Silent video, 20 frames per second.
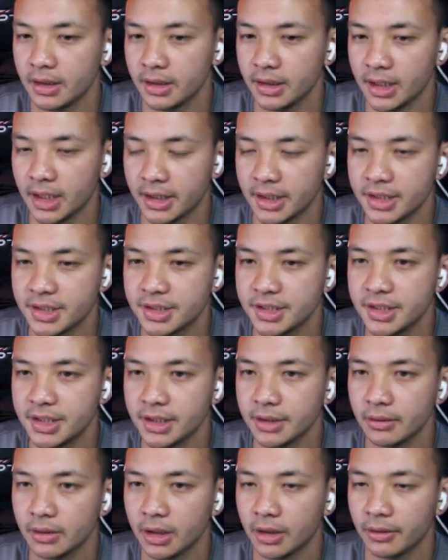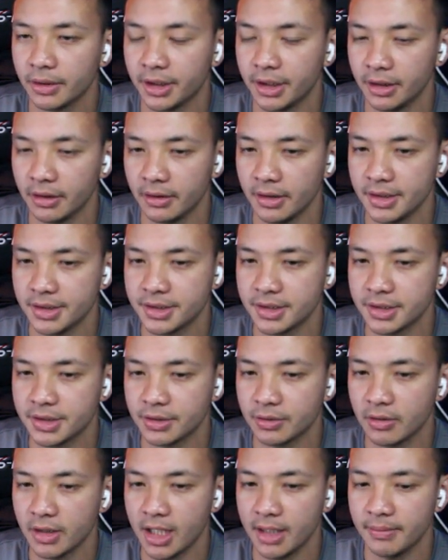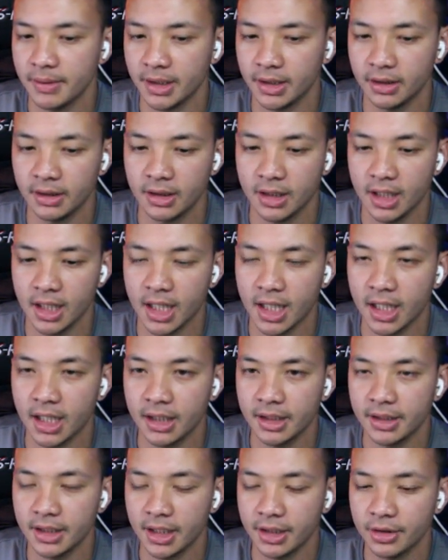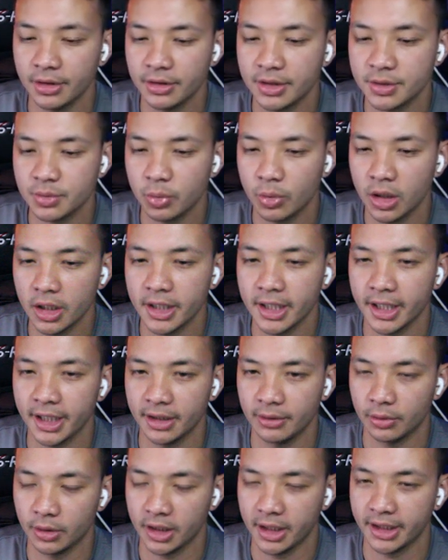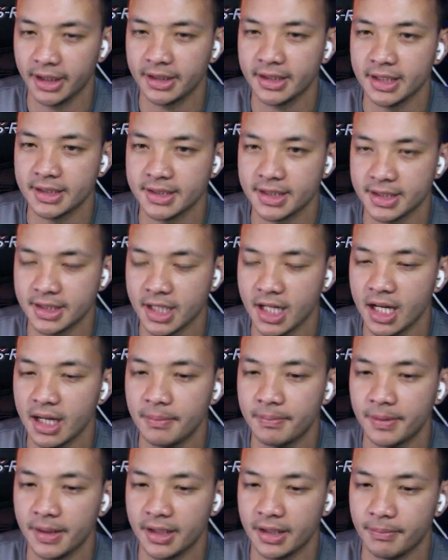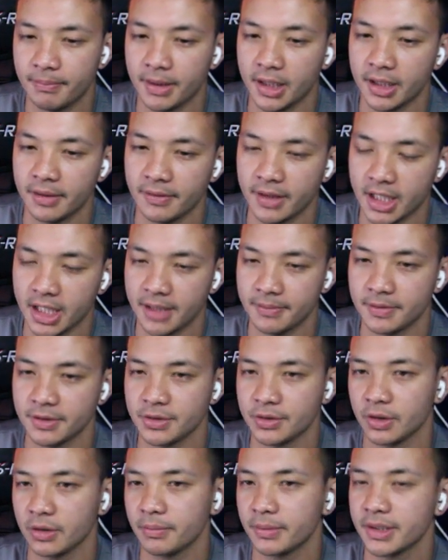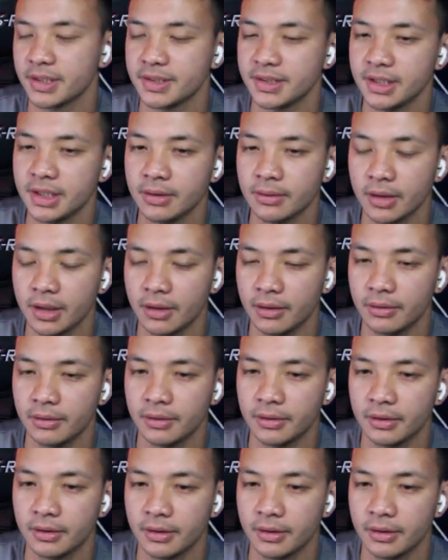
This 0 here is describing, I know this 1, negative 1. I get that's the top and the bottom of the hypersphere. But 0,